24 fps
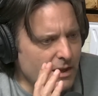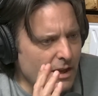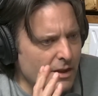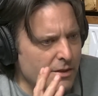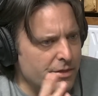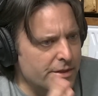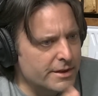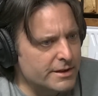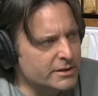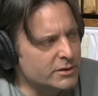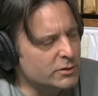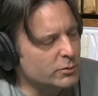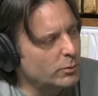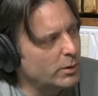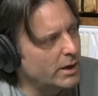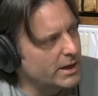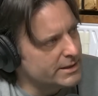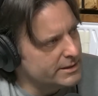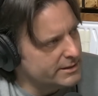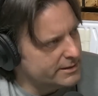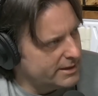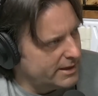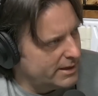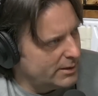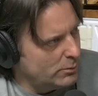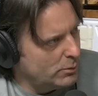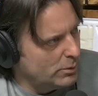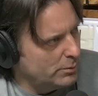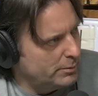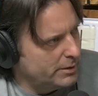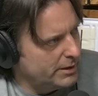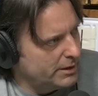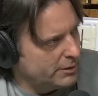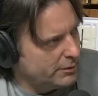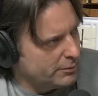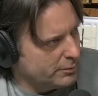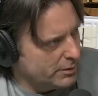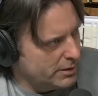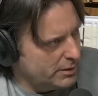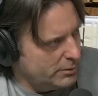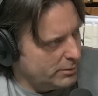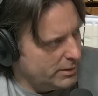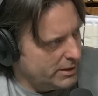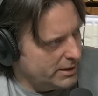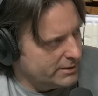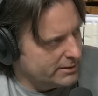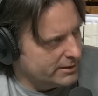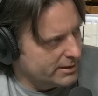This Wednesday will be 3
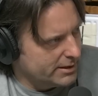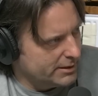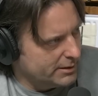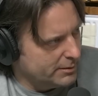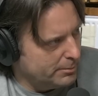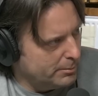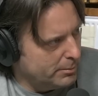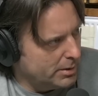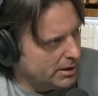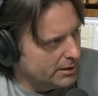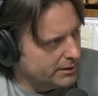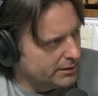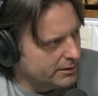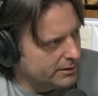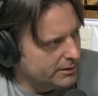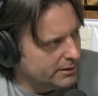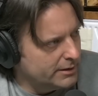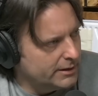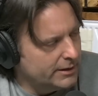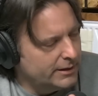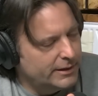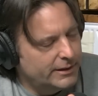weeks on the button.